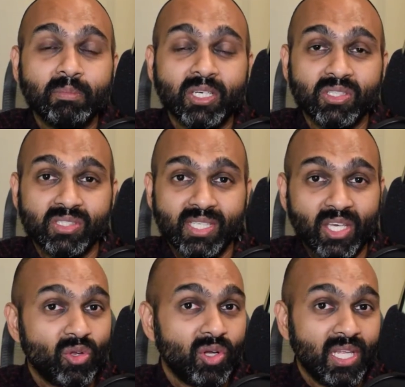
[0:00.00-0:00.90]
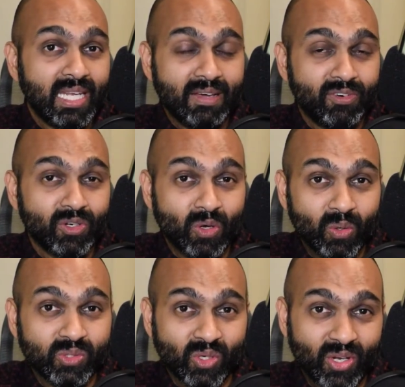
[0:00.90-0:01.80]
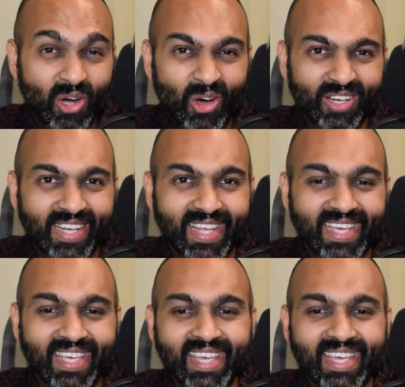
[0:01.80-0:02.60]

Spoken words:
because security never goes on a holiday.